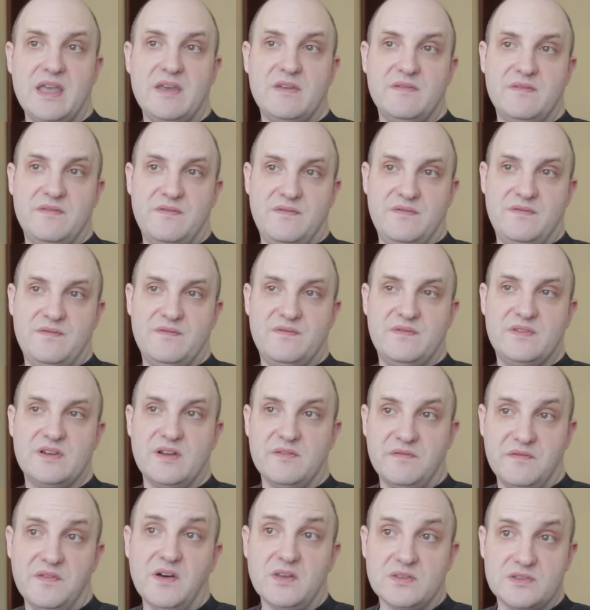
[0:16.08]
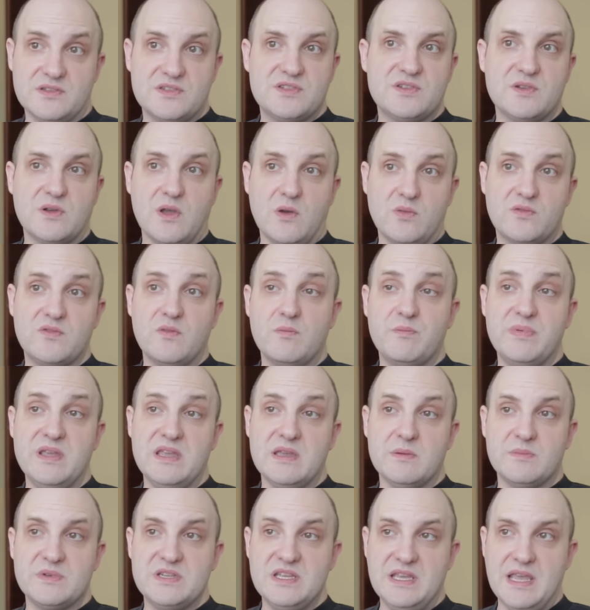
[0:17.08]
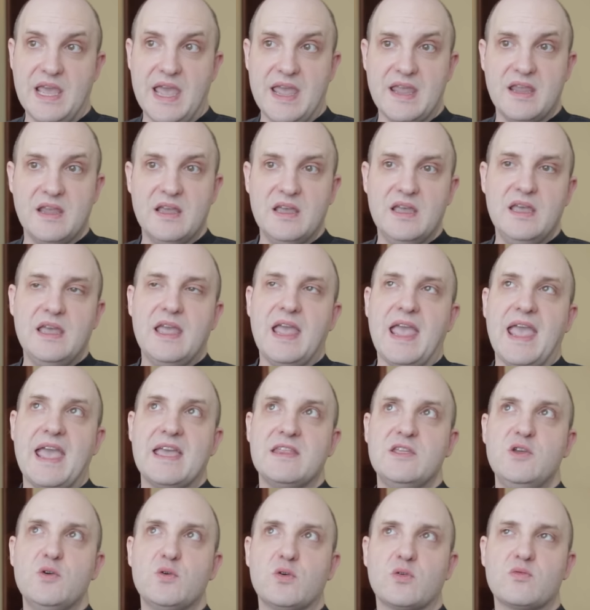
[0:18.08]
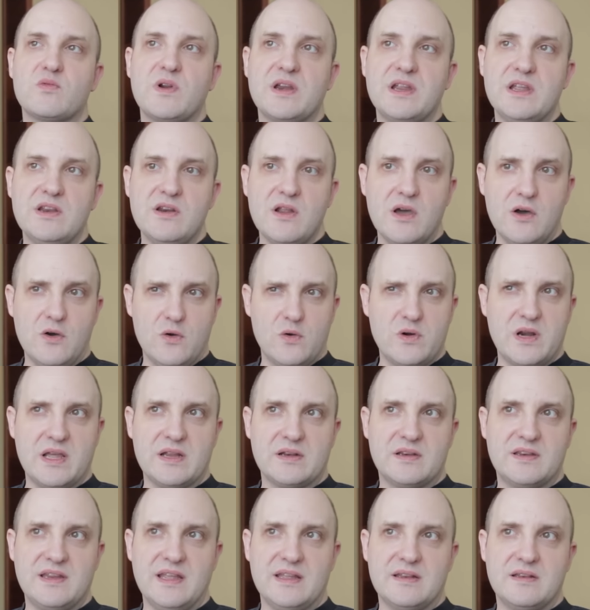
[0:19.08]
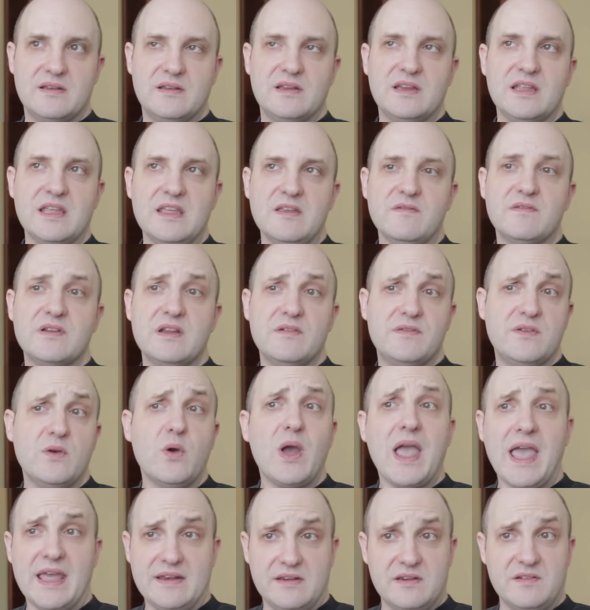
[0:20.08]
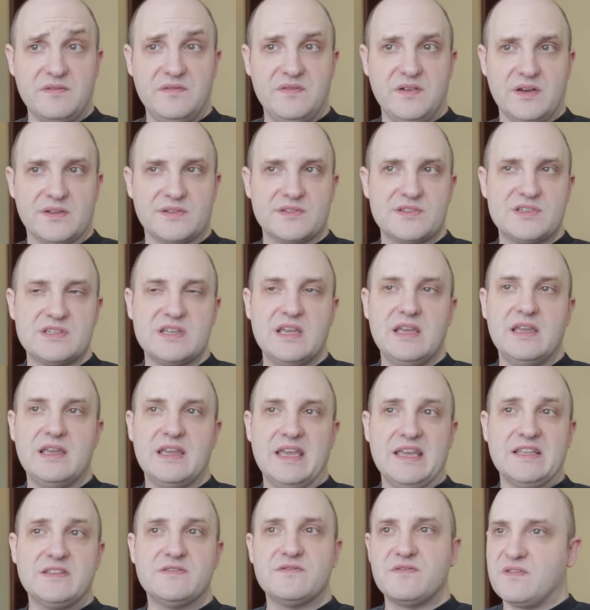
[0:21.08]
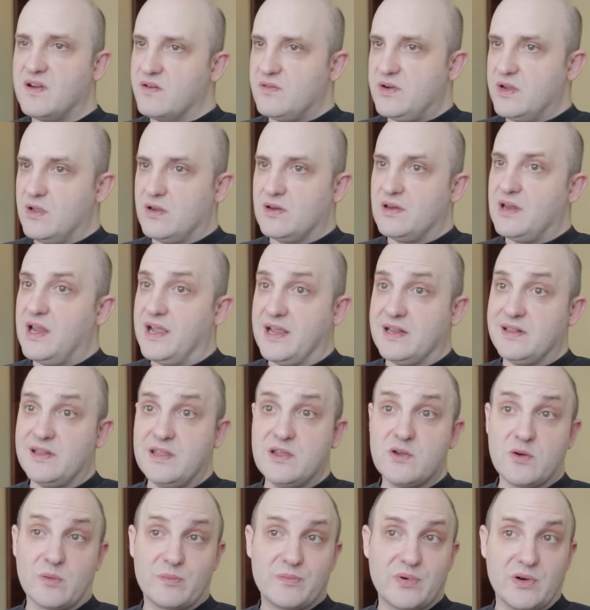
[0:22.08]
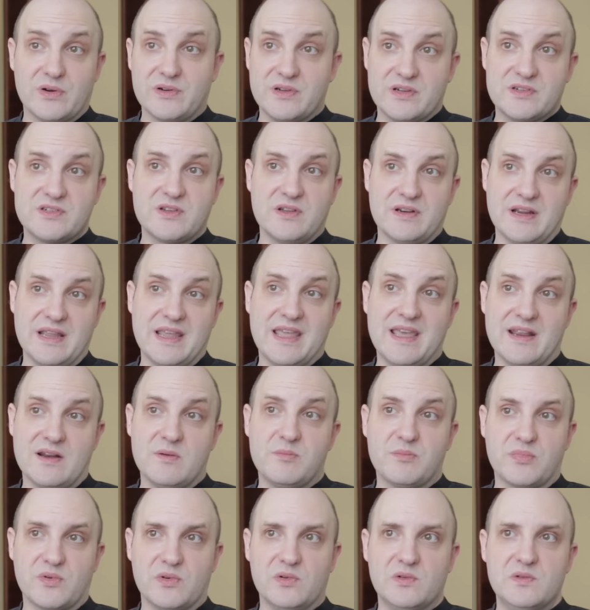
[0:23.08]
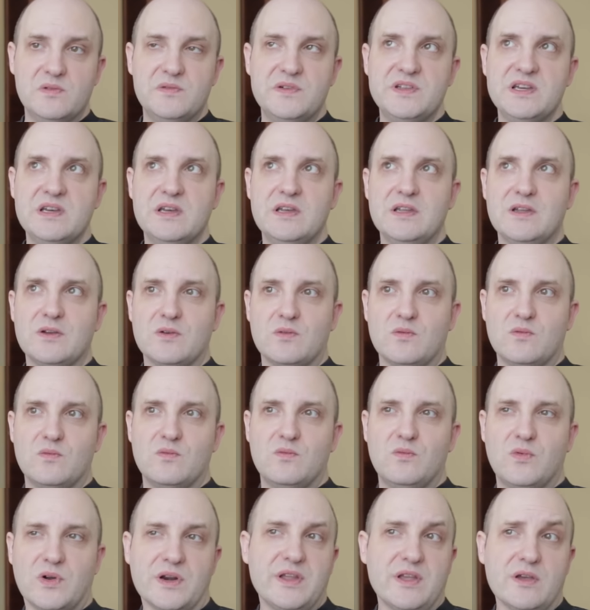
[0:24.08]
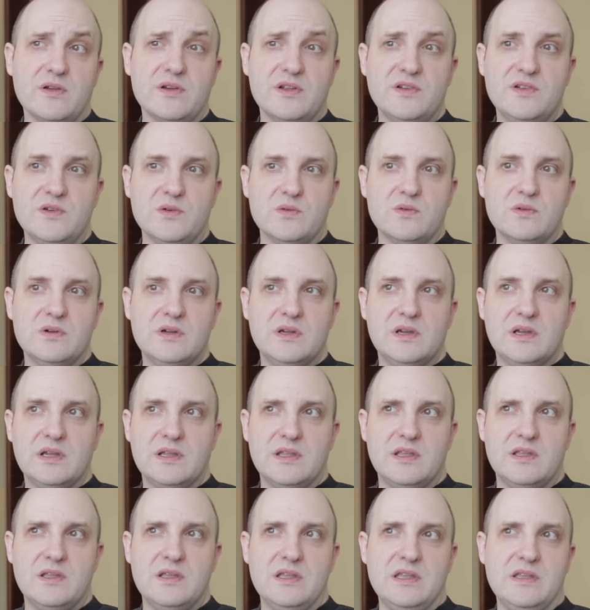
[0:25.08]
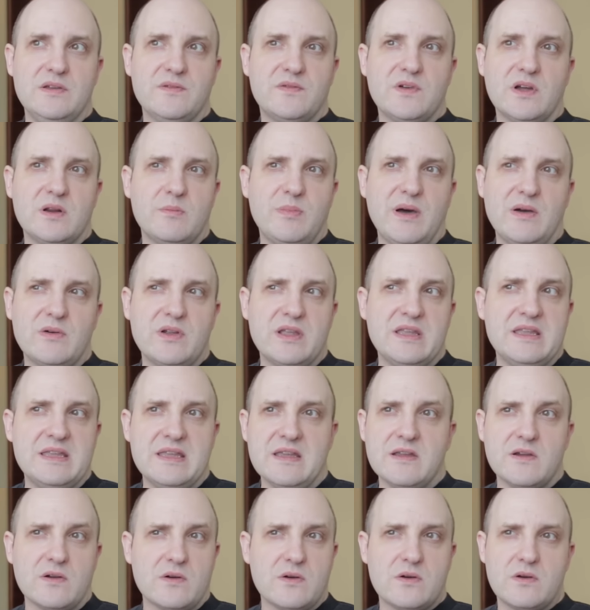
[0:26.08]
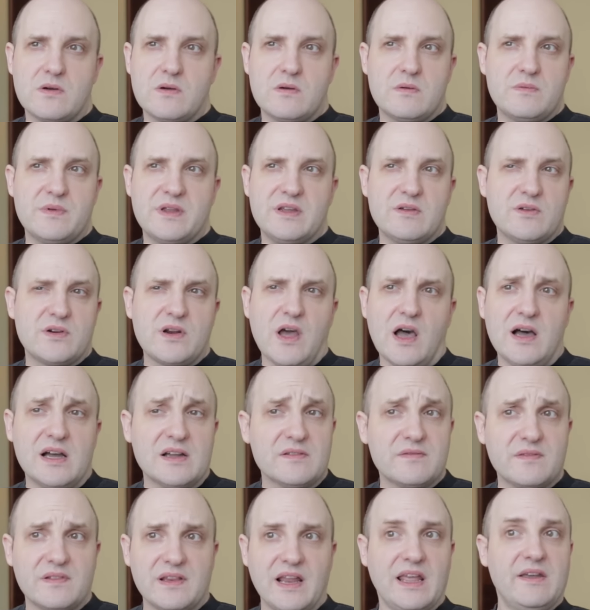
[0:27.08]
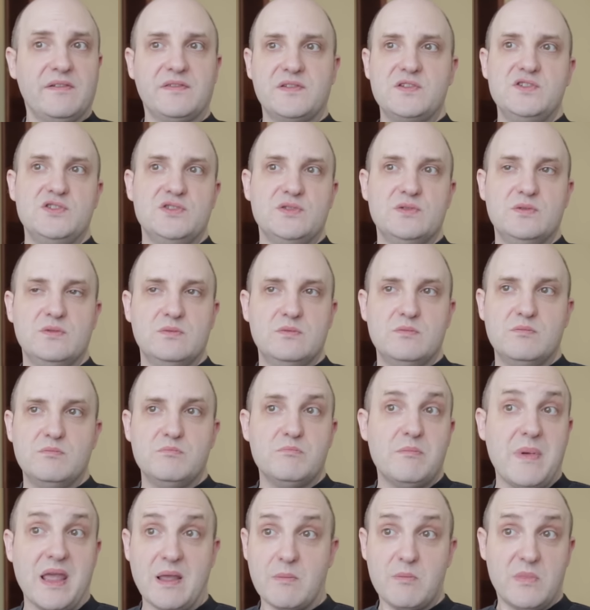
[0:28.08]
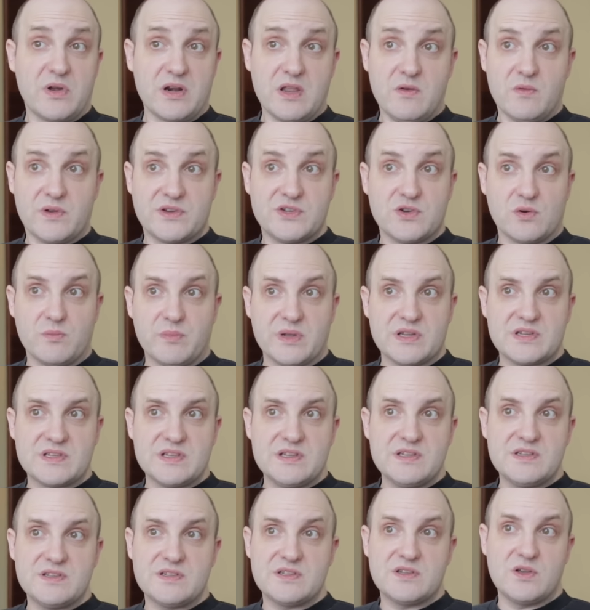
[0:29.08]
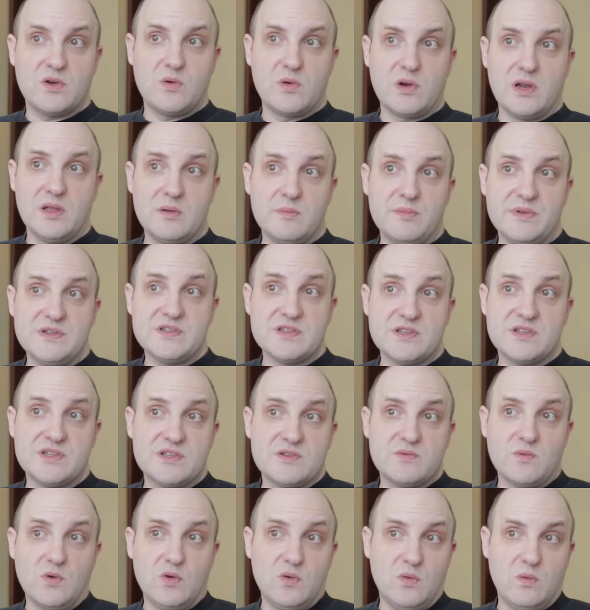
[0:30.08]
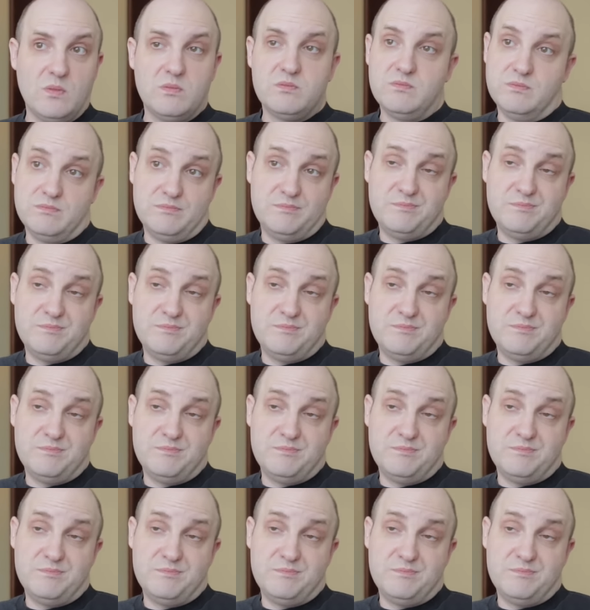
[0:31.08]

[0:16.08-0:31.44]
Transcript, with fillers: have the funds to go to PMTA, and you already know that, that even if you had the funds, it's very unlikely your product's gonna get approved, what are you gonna do? You've got about a year, year and a half left to make money with your business, so a lot of businesses will